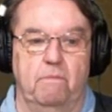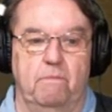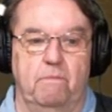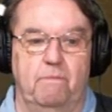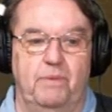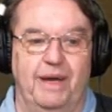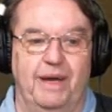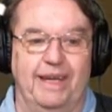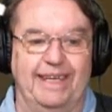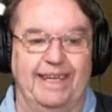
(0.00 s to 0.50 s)

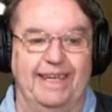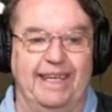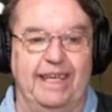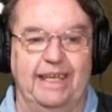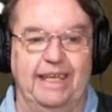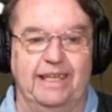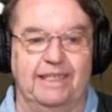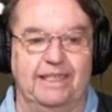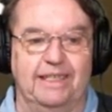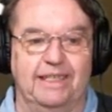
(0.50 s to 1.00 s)
But
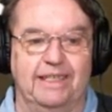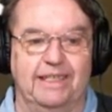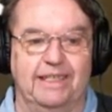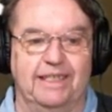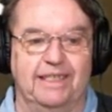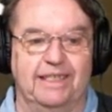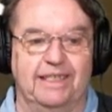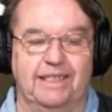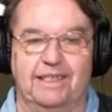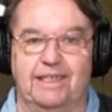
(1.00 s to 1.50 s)

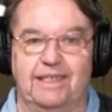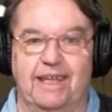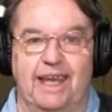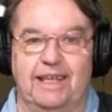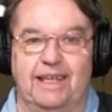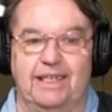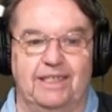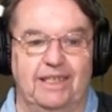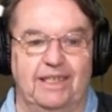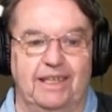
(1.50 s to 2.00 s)
it's
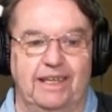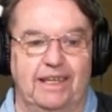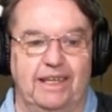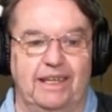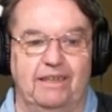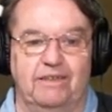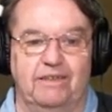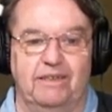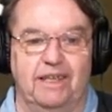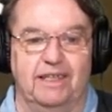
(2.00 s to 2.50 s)

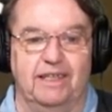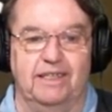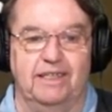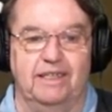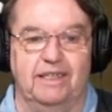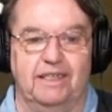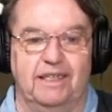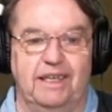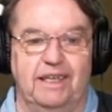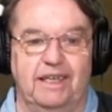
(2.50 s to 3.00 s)
actually just
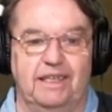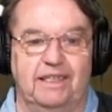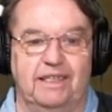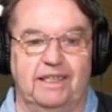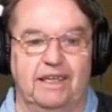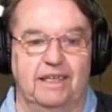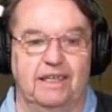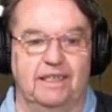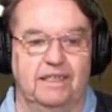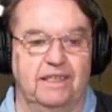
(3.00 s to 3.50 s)
as
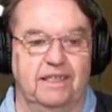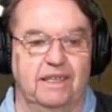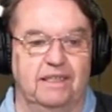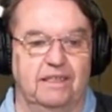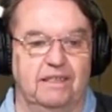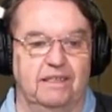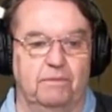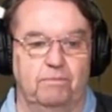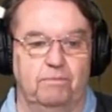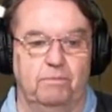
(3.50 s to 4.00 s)
easy as just